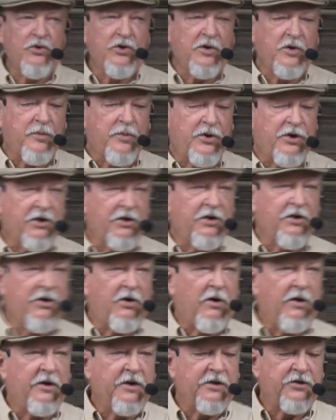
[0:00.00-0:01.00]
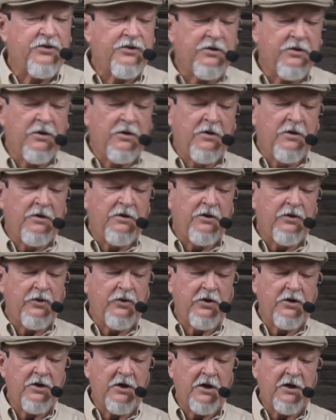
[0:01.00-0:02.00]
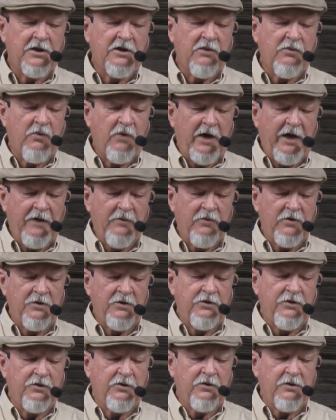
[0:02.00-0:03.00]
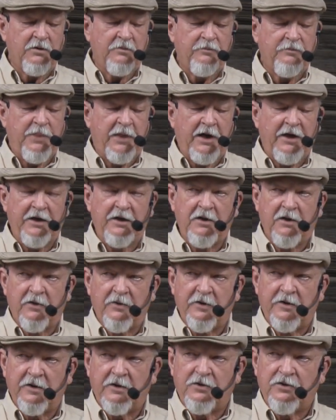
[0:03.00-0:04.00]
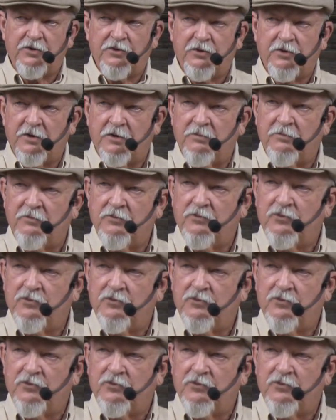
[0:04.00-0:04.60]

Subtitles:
who are pretty good artists, you could take the white one, you could paint on it, you could